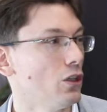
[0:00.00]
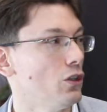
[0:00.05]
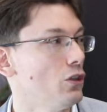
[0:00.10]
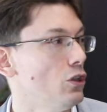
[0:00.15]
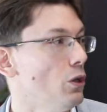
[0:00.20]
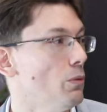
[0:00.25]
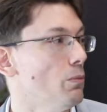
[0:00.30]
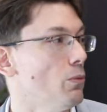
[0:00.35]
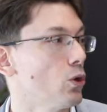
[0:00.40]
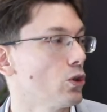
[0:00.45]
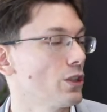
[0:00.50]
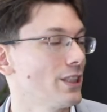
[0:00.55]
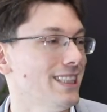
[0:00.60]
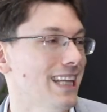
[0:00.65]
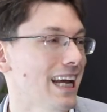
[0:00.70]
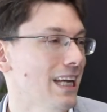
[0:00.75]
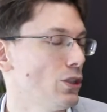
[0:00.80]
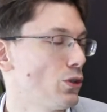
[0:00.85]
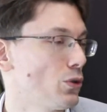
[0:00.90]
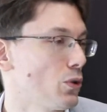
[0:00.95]
the most
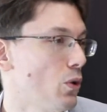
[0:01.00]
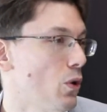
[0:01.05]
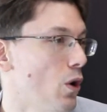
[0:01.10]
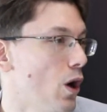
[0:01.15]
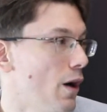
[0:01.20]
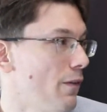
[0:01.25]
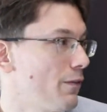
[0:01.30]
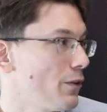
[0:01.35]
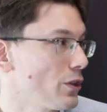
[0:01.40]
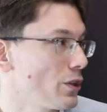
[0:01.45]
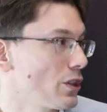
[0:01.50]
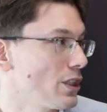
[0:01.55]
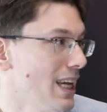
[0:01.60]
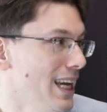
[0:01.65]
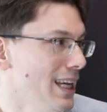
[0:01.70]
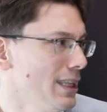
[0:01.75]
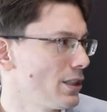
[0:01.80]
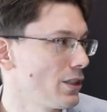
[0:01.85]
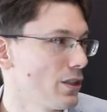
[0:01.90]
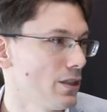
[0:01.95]
natural, obvious
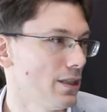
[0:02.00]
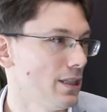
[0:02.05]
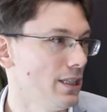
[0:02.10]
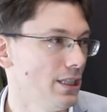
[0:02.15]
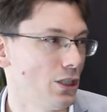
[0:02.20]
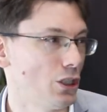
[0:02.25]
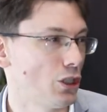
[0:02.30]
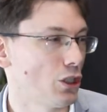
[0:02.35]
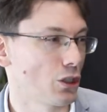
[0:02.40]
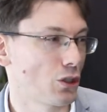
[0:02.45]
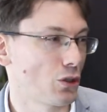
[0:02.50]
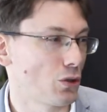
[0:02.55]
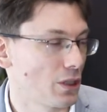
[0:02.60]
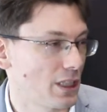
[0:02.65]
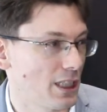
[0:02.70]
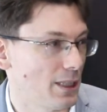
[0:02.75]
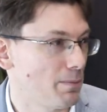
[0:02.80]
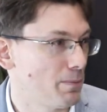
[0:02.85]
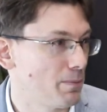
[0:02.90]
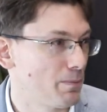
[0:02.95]
answer is just to
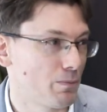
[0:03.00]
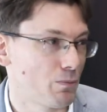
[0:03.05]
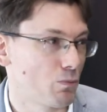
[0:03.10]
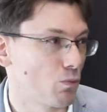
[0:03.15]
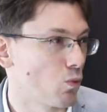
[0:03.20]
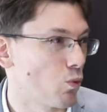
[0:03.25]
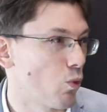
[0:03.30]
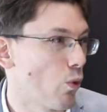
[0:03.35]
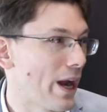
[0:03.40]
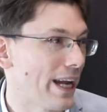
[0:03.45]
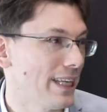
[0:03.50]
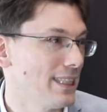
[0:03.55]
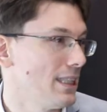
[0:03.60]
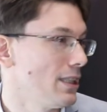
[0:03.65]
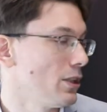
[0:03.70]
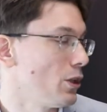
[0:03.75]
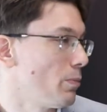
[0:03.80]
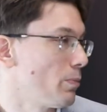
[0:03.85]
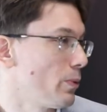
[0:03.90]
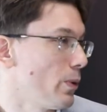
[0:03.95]
keep
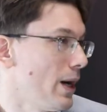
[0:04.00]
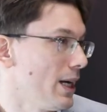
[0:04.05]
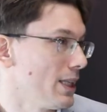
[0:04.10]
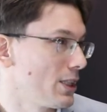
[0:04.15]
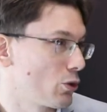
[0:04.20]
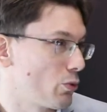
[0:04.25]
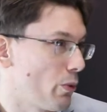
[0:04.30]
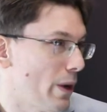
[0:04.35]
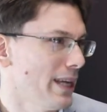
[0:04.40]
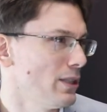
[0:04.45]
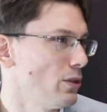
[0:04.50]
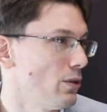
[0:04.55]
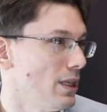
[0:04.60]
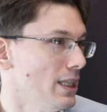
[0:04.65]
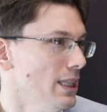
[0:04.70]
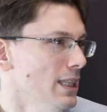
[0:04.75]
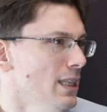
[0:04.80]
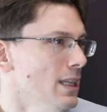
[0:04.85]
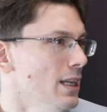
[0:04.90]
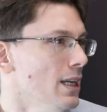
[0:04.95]
raising the price
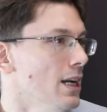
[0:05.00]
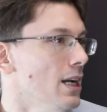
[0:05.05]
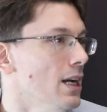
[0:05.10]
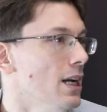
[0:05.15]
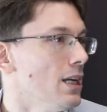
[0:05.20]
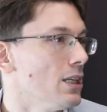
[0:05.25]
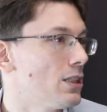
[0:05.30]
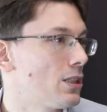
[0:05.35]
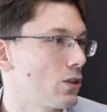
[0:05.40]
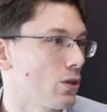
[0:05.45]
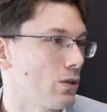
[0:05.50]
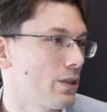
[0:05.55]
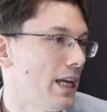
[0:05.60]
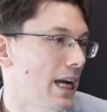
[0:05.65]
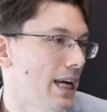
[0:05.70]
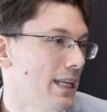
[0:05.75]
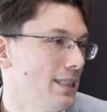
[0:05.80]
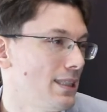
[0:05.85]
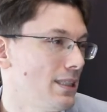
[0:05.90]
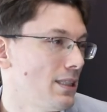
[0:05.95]
gradually so
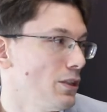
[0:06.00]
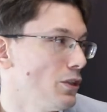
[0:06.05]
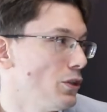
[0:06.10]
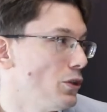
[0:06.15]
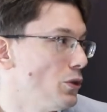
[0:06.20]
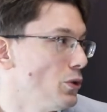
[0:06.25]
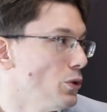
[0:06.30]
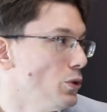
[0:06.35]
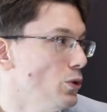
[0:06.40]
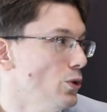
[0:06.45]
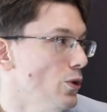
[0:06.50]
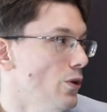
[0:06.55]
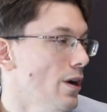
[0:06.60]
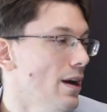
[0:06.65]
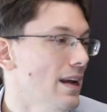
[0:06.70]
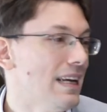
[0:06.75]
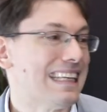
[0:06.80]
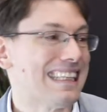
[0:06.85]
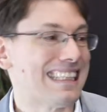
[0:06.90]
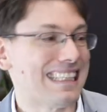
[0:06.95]
that you
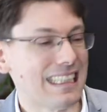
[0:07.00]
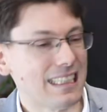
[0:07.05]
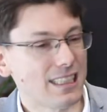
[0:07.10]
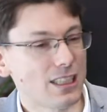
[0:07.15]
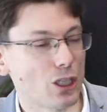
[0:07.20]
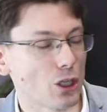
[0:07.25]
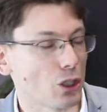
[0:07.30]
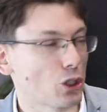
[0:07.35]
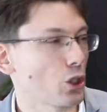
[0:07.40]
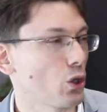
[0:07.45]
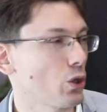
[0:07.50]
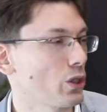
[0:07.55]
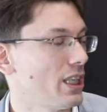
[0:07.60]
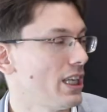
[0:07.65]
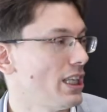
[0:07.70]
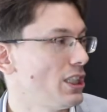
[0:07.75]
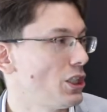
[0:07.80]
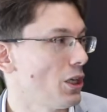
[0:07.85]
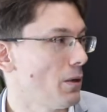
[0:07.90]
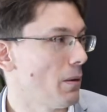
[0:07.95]
hit the
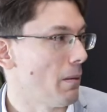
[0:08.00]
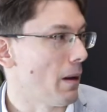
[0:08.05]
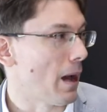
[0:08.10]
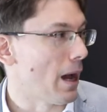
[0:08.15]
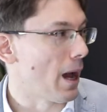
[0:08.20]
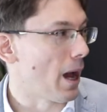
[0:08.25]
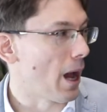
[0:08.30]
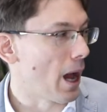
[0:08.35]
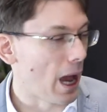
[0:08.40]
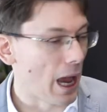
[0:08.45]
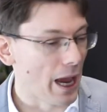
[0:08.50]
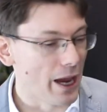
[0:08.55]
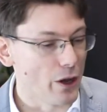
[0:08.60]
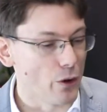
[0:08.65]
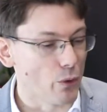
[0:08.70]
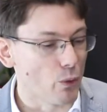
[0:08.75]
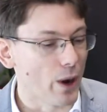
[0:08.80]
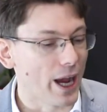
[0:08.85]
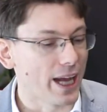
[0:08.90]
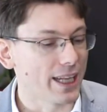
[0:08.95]
shortage in a
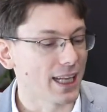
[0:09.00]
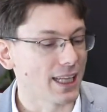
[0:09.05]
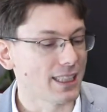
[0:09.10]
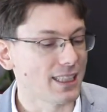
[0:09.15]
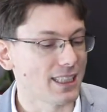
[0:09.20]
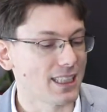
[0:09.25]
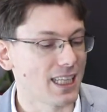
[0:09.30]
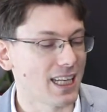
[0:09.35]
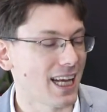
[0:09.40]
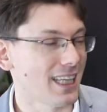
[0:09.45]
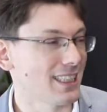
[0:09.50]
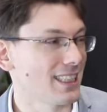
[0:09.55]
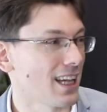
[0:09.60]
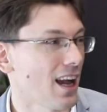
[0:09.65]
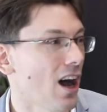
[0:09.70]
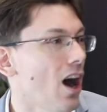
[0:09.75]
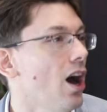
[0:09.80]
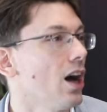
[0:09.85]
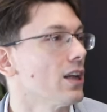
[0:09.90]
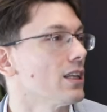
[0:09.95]
way that is less
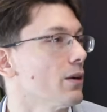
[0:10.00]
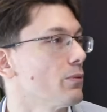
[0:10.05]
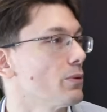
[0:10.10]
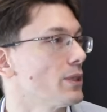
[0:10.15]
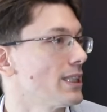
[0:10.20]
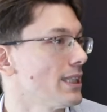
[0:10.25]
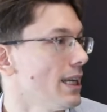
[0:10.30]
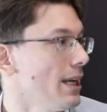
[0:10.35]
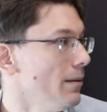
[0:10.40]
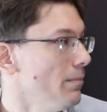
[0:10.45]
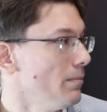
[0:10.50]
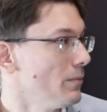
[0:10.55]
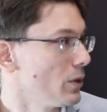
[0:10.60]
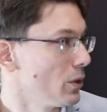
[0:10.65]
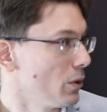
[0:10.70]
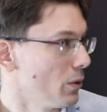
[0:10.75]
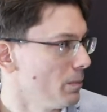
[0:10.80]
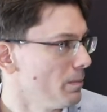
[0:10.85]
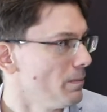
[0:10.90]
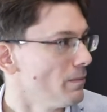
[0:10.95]
hard, I would say.
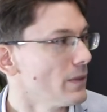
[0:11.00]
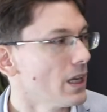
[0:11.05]
No.